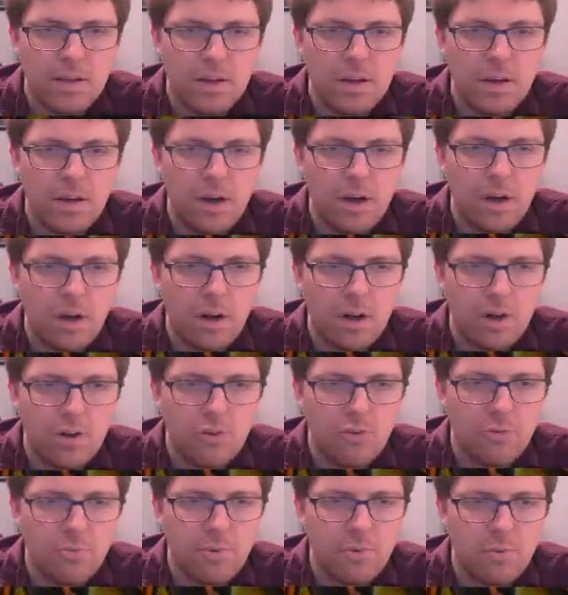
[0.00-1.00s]
our
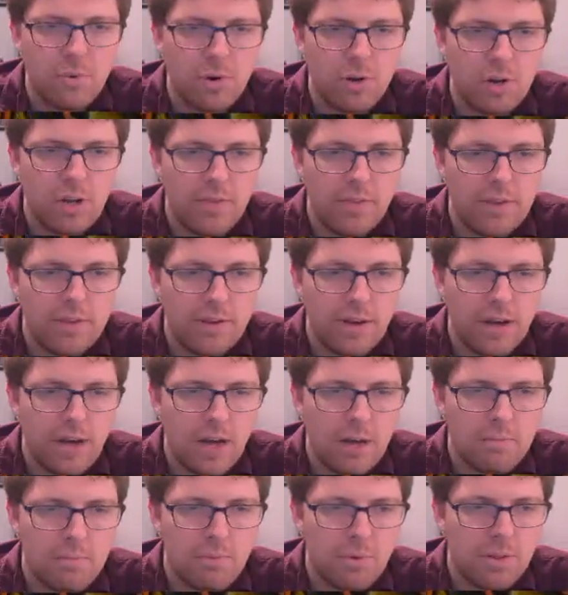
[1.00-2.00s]
Crucible Warden in the
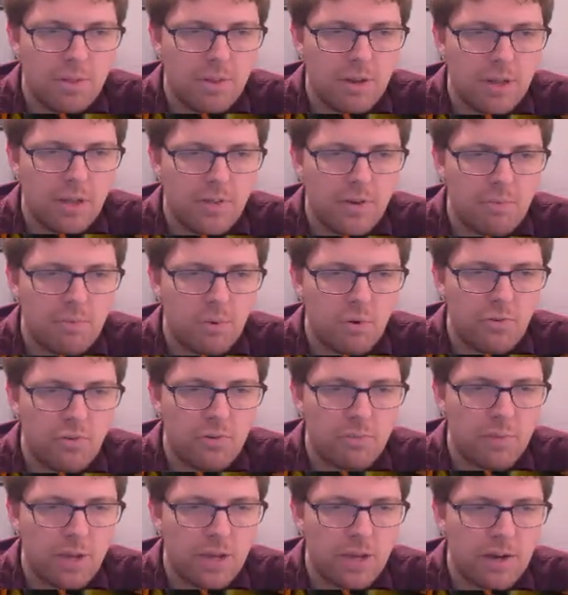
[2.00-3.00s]
top with another
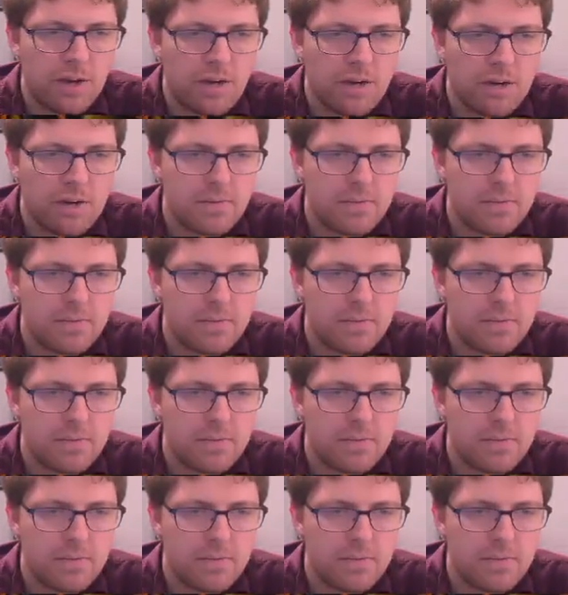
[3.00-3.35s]
morsel maker.